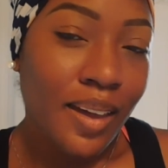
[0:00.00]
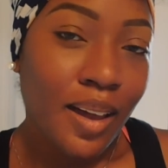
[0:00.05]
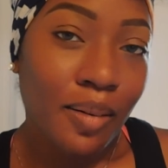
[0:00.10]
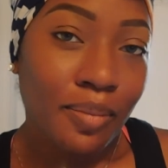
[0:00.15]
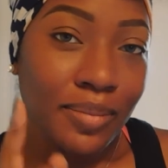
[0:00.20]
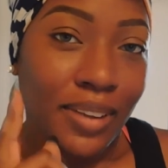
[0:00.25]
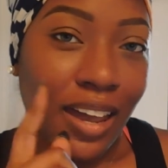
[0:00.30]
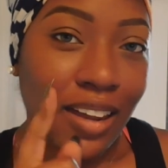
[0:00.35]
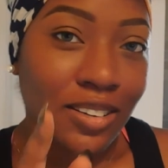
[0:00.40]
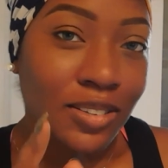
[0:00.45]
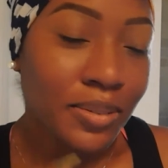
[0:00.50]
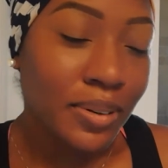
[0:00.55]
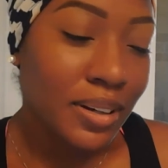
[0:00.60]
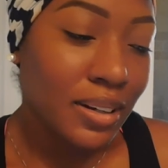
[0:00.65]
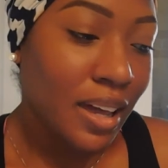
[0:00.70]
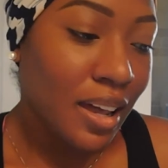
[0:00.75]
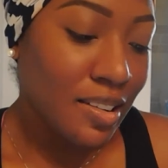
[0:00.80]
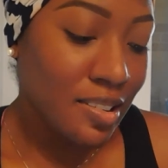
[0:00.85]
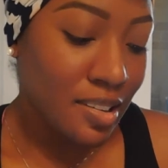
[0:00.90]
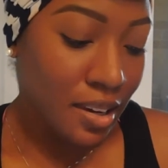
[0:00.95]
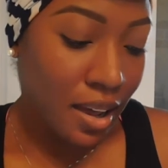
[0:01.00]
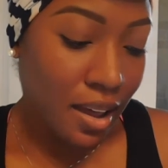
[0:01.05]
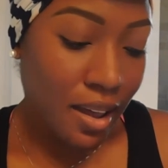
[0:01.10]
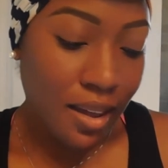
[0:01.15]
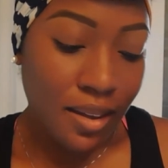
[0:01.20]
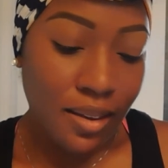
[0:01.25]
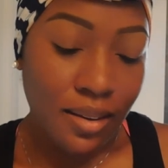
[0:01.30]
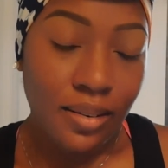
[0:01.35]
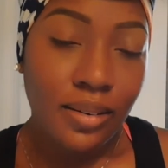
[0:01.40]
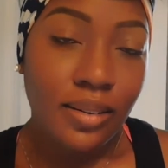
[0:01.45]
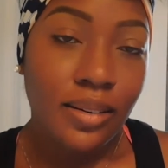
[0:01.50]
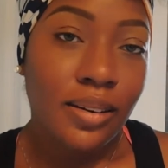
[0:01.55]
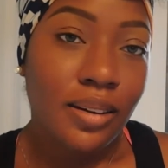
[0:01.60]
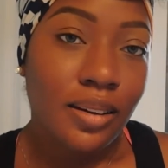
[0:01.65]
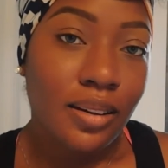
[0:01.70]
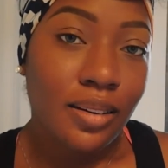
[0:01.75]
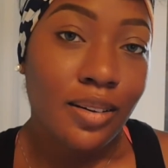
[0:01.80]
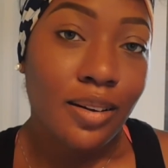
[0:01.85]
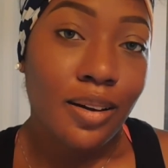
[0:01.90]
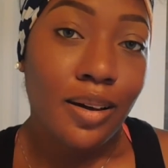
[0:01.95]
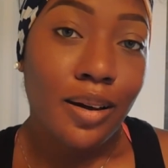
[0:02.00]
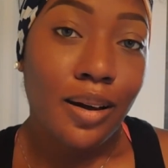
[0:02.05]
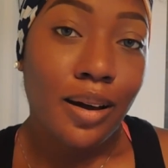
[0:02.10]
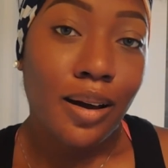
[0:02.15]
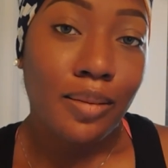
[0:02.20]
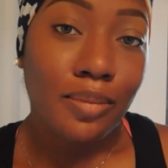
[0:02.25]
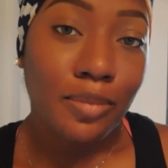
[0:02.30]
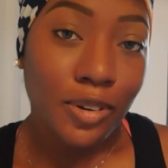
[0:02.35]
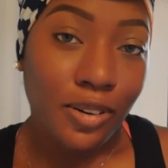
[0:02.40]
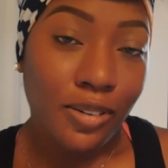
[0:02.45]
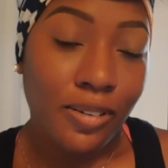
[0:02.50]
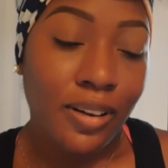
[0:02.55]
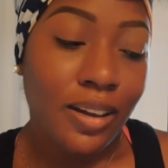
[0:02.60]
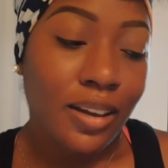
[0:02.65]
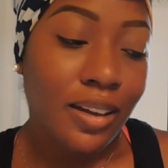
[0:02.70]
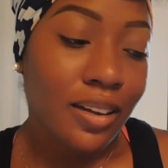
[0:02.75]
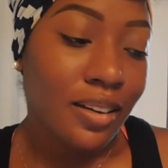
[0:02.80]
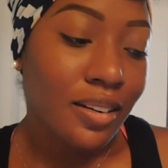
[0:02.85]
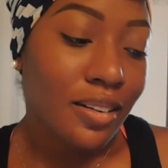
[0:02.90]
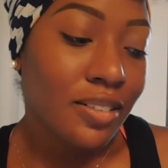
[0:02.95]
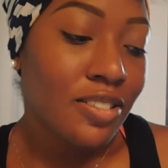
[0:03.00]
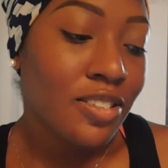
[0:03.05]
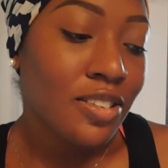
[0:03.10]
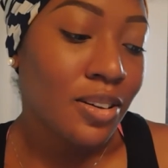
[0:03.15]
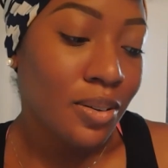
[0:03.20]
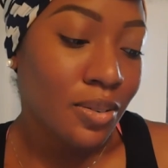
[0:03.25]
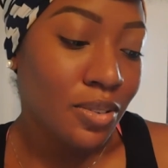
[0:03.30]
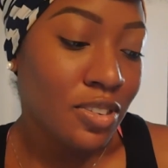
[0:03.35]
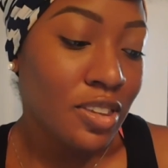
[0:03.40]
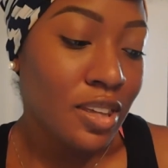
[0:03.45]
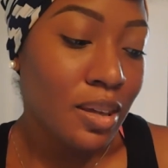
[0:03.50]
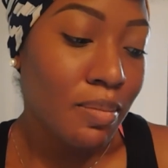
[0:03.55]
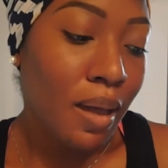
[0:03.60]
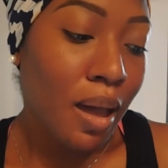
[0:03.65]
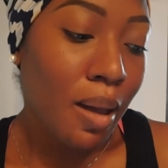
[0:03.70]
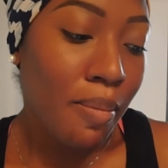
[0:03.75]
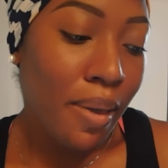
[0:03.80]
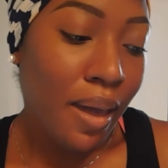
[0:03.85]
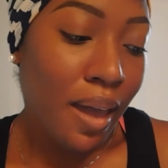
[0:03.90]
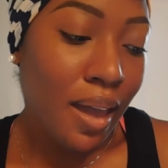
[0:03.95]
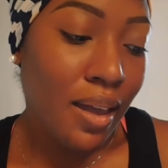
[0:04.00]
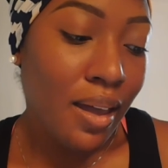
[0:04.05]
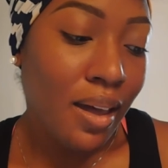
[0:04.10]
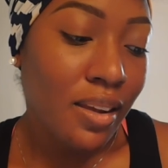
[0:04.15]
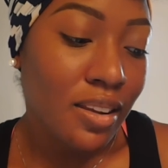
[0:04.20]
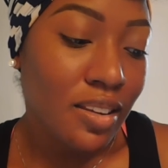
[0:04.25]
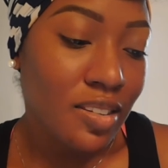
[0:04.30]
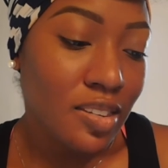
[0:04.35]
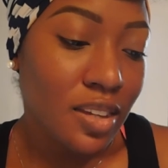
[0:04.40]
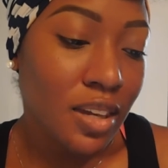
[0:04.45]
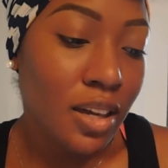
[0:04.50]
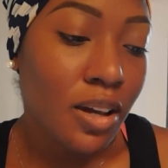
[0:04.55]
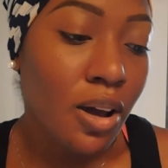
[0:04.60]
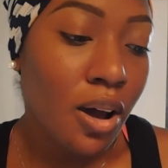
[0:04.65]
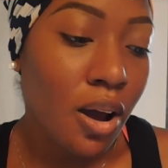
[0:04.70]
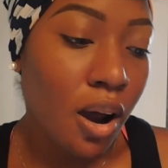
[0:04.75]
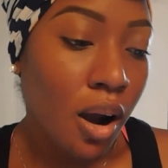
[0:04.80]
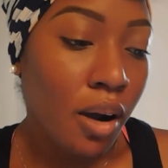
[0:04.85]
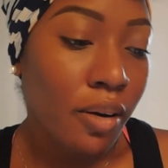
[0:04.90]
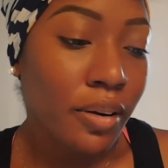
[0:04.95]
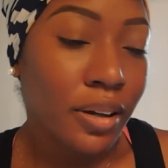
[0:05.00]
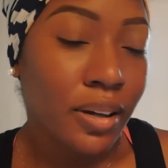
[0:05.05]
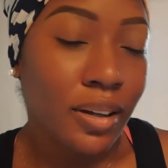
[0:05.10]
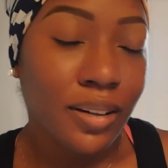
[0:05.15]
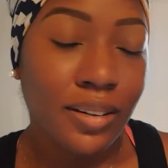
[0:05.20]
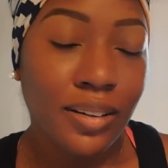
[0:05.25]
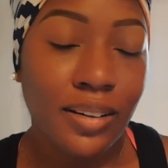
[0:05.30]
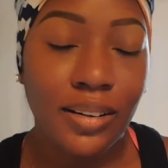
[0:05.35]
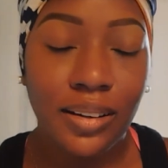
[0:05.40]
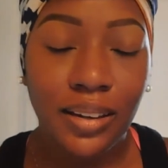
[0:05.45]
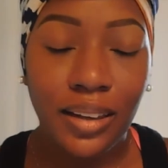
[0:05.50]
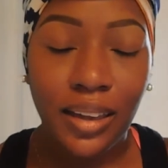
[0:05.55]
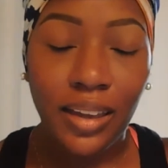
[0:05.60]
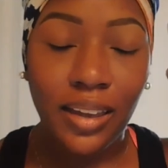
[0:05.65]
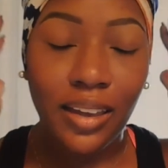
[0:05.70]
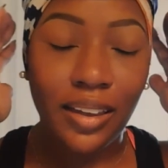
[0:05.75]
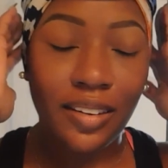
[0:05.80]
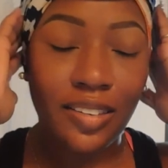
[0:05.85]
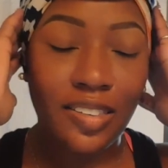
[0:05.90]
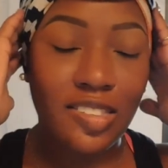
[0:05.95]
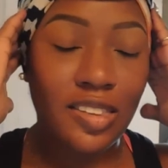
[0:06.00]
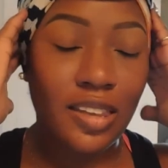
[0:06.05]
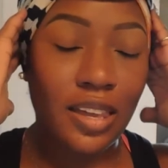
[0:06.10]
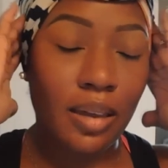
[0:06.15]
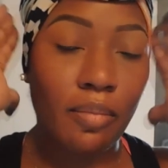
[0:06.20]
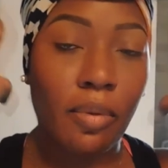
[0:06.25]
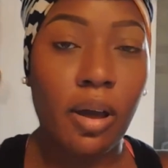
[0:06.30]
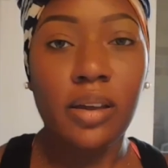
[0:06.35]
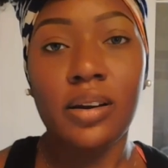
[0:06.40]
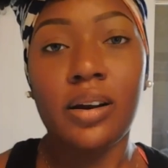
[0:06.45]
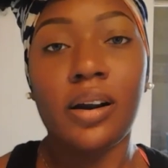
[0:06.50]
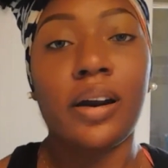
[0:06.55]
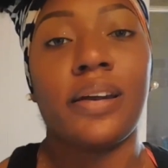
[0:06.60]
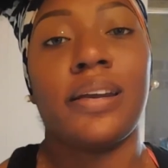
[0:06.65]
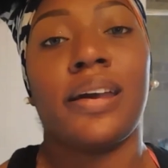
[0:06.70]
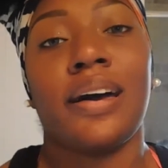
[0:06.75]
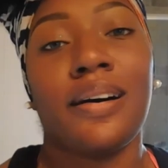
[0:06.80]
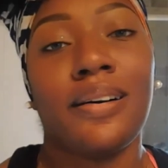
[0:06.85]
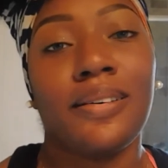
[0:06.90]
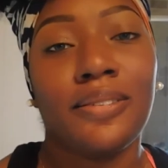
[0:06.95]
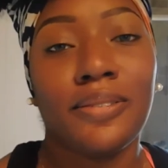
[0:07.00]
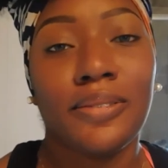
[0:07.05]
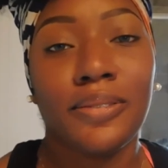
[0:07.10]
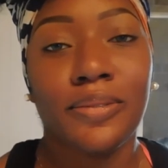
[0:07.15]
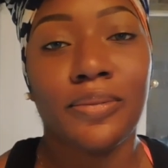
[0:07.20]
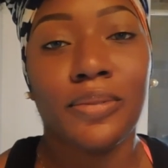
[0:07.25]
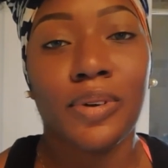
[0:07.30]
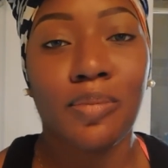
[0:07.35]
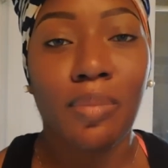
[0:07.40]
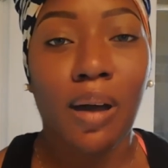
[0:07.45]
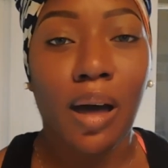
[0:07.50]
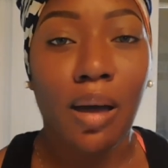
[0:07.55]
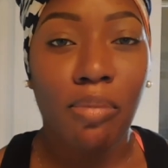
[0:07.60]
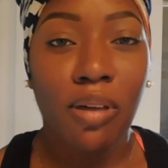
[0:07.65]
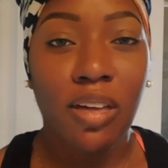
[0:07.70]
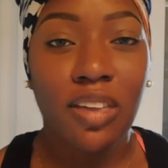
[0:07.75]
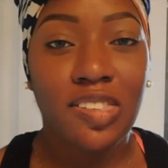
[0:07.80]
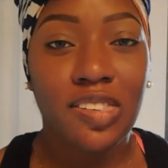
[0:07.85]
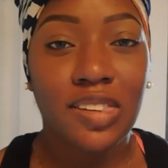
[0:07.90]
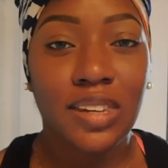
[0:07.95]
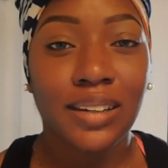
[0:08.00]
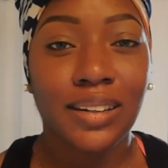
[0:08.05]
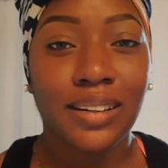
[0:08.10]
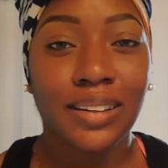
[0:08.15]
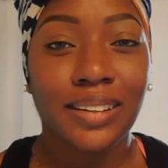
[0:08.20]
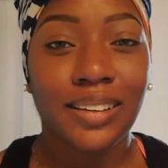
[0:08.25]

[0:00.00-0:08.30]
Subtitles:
Not doing that tonight. I'm going to go see my bae, Alicia Cara, and sing my heart out with my bestie.